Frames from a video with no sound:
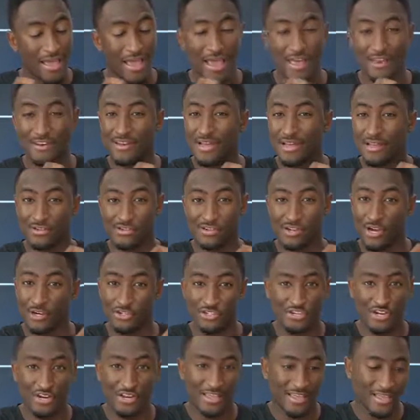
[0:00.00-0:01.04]
and not
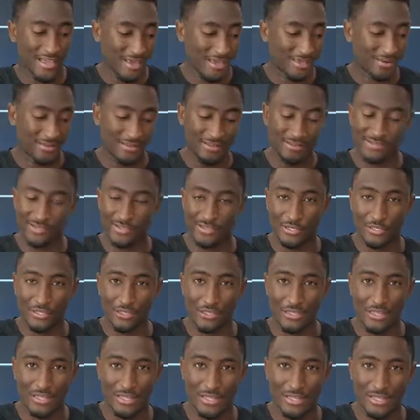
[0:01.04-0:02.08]
touch it again
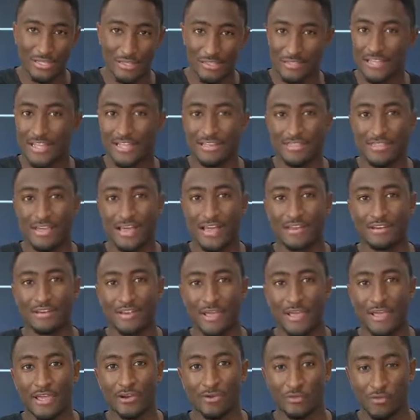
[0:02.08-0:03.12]
until late that
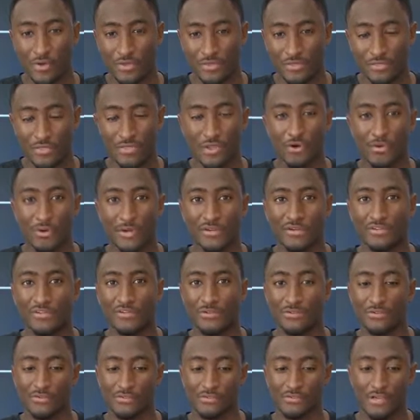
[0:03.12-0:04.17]
night with no
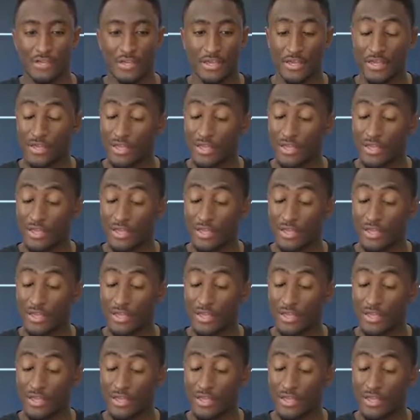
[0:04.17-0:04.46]
issues.